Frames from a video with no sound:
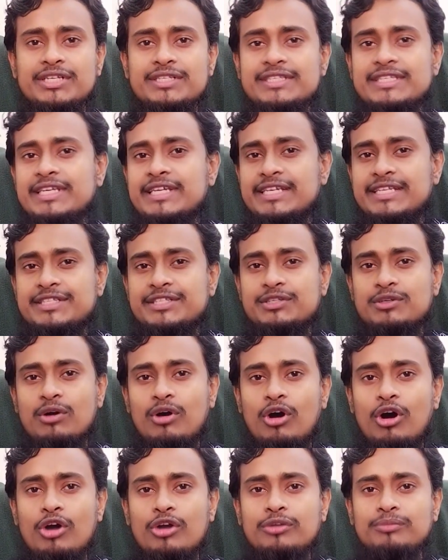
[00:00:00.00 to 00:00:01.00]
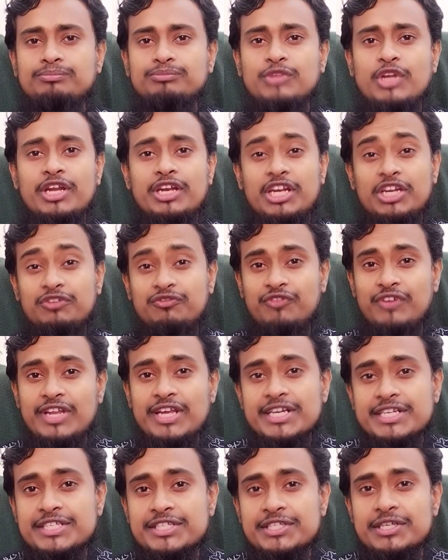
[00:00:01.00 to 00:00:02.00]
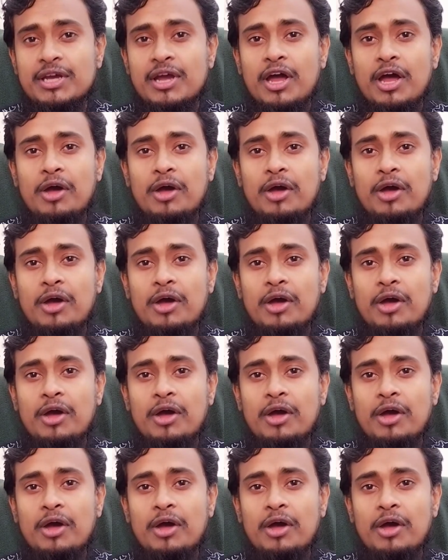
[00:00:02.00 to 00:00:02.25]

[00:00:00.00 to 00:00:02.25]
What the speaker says: series on Netflix